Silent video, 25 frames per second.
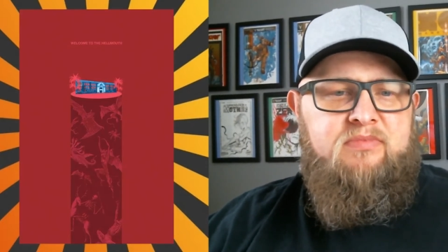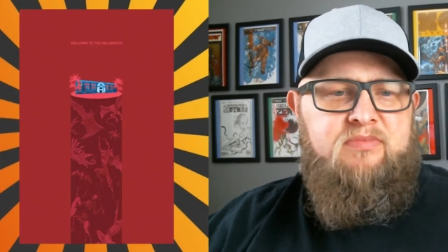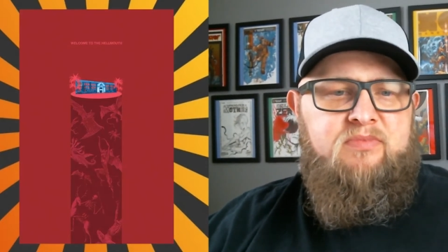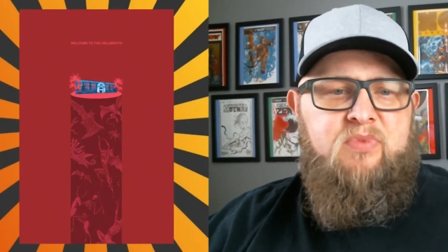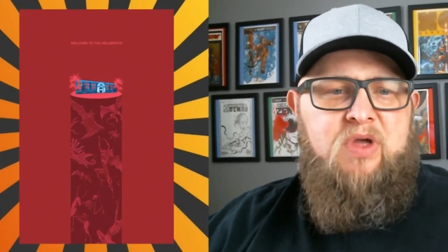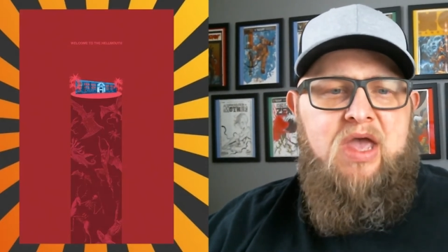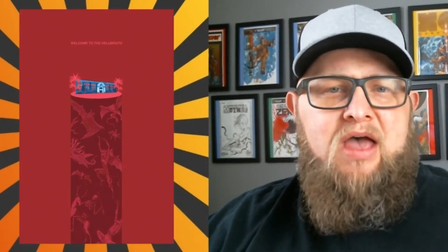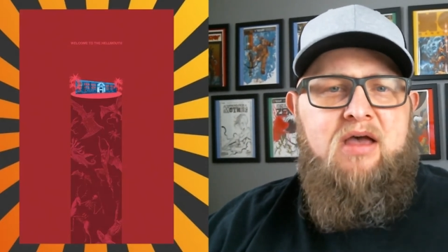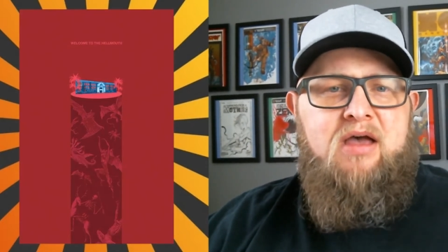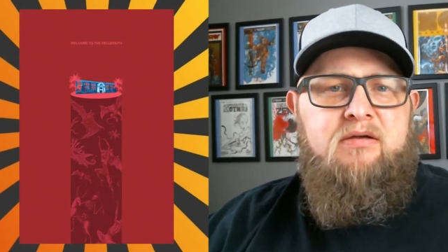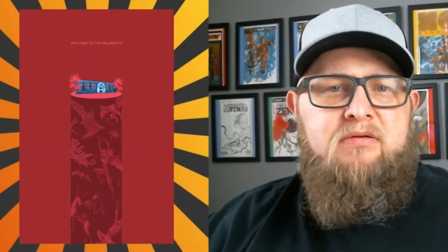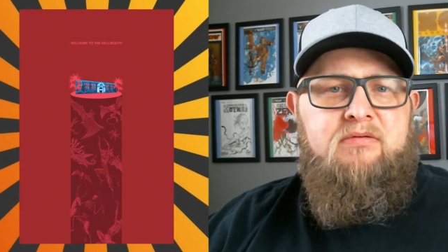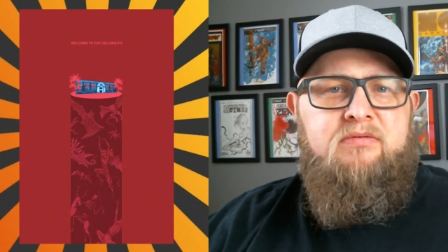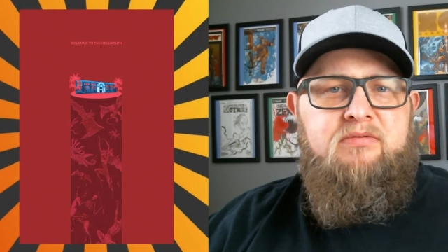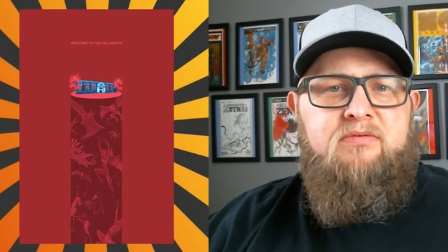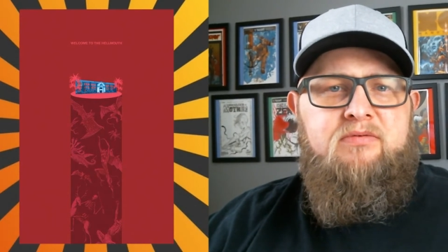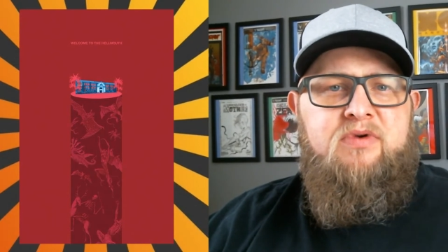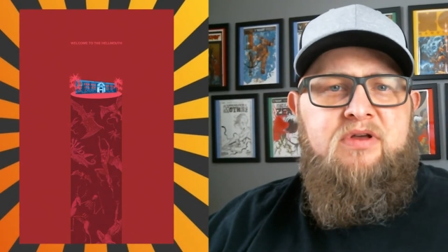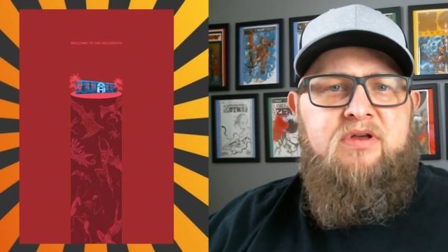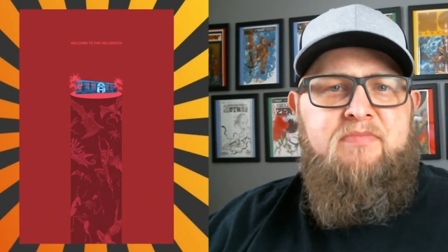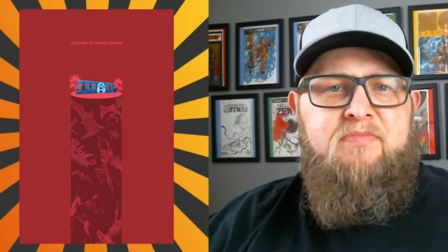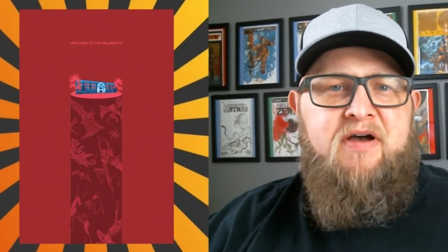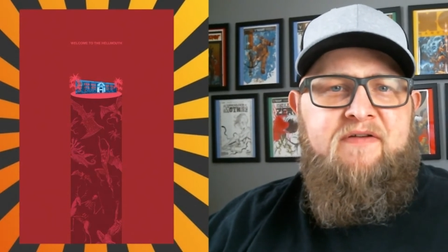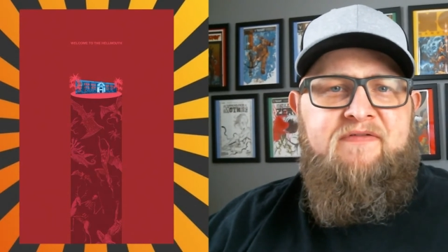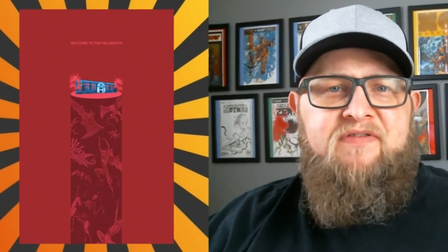
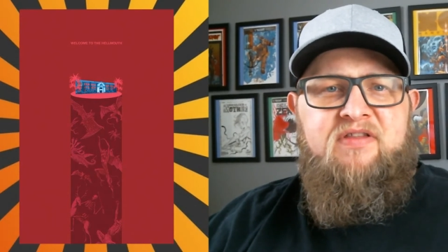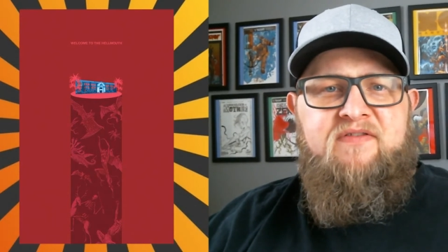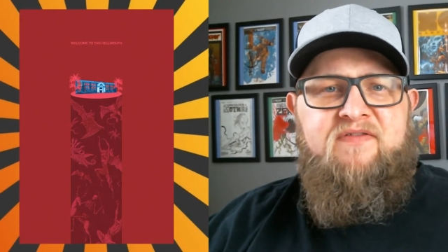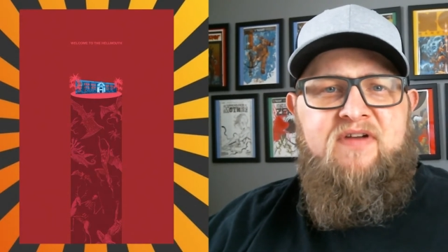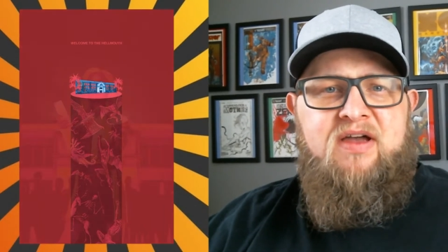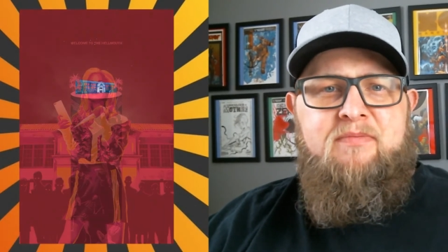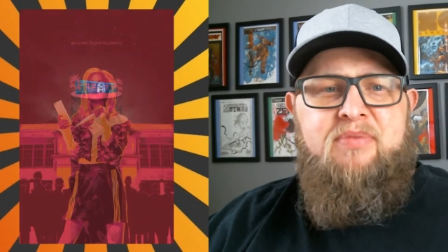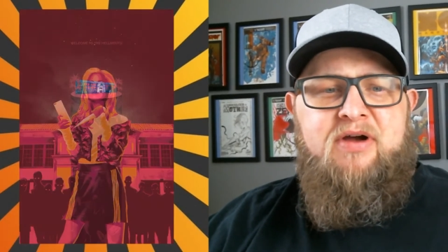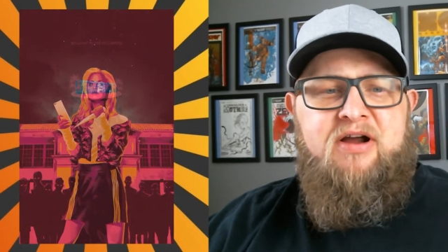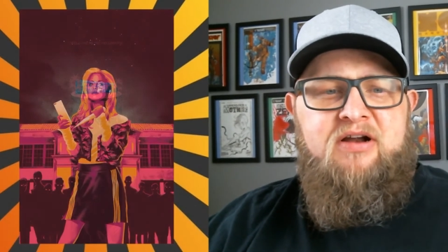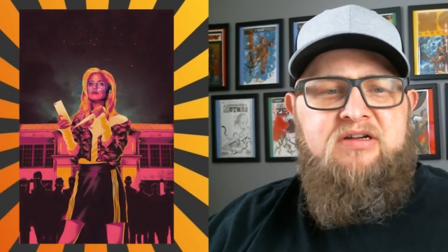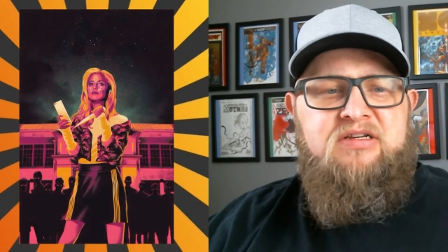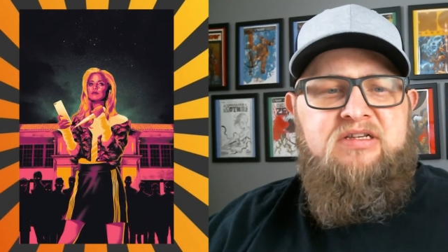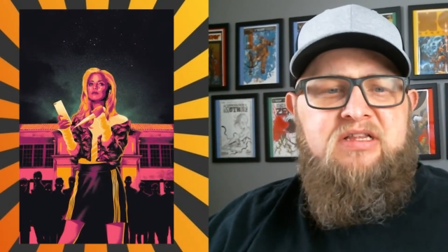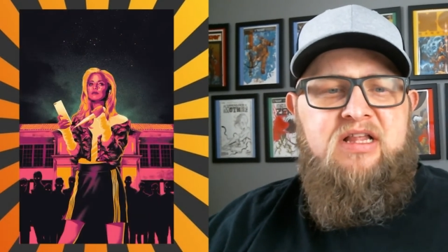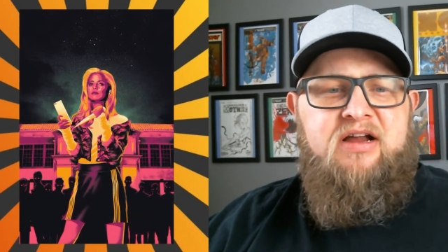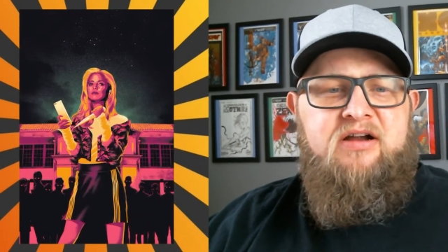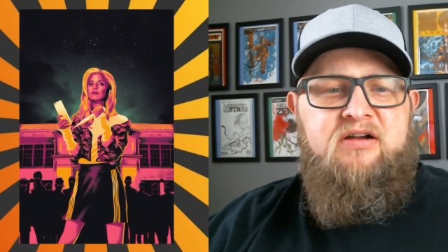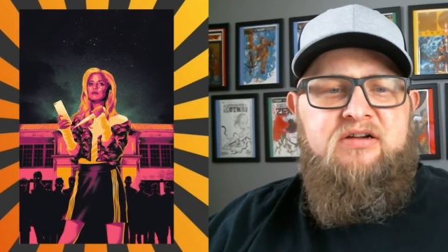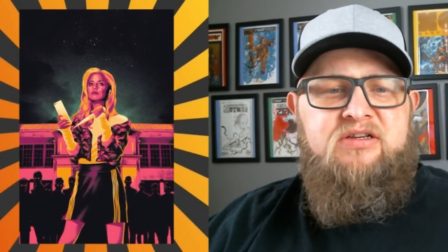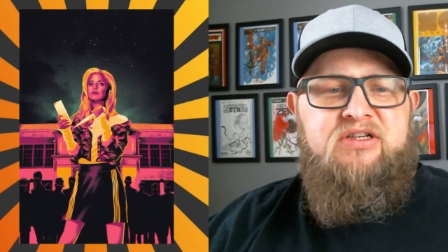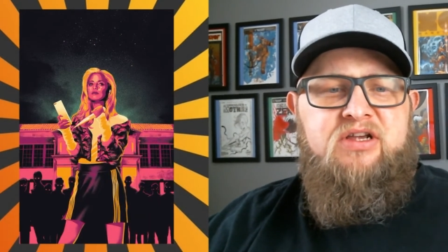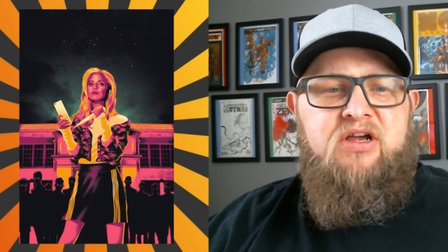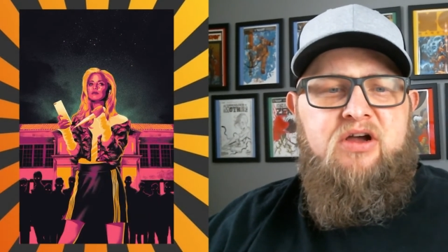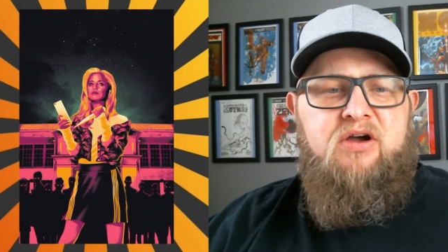with Buffy the Vampire
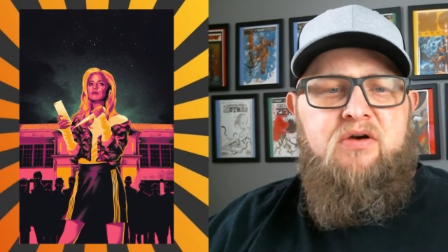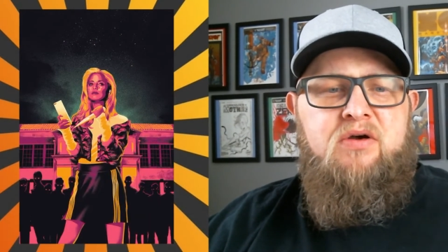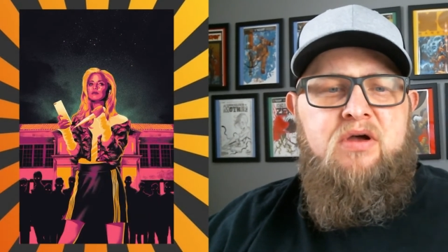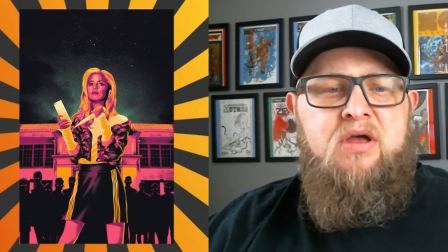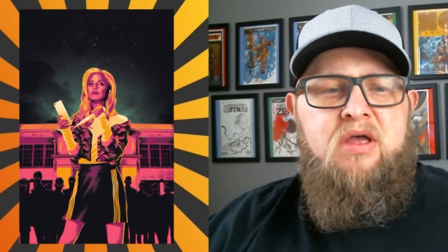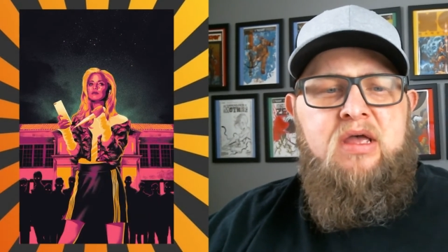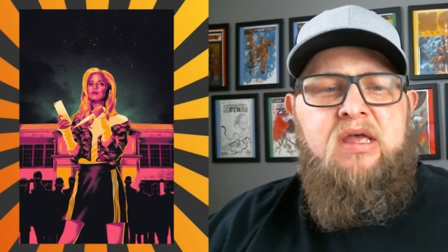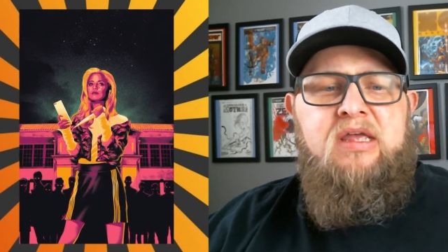Slayer. So